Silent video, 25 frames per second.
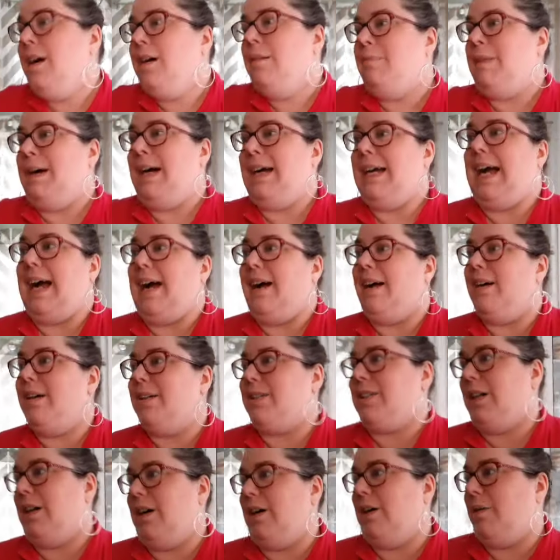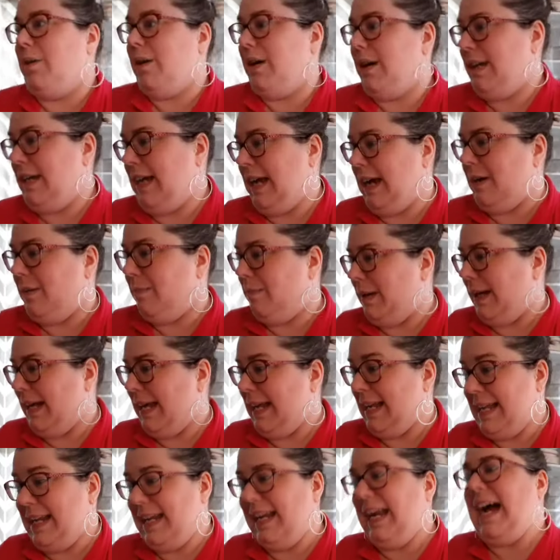but yeah, so yeah, but
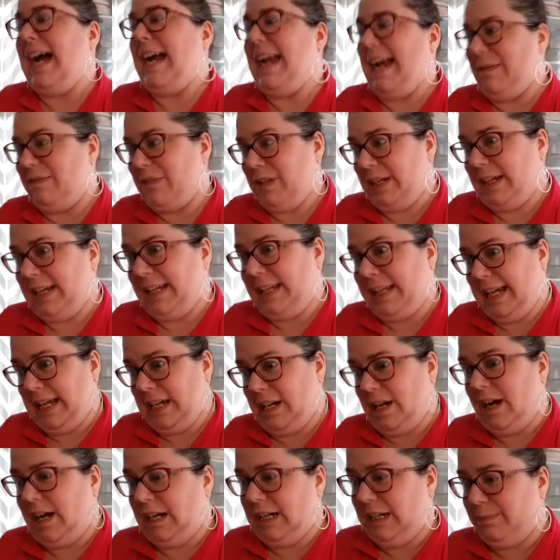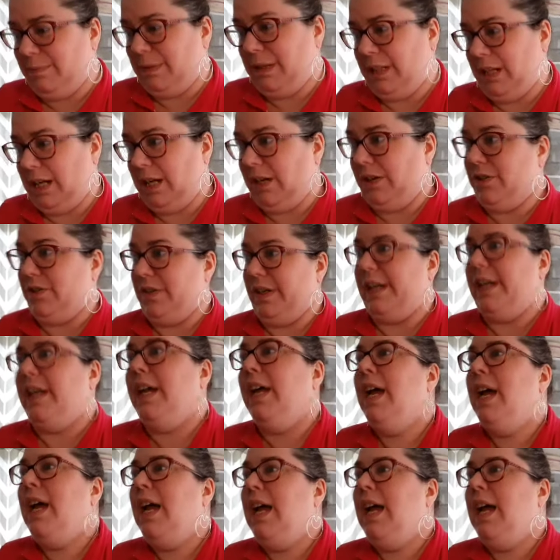and then I have to get caught up on laundry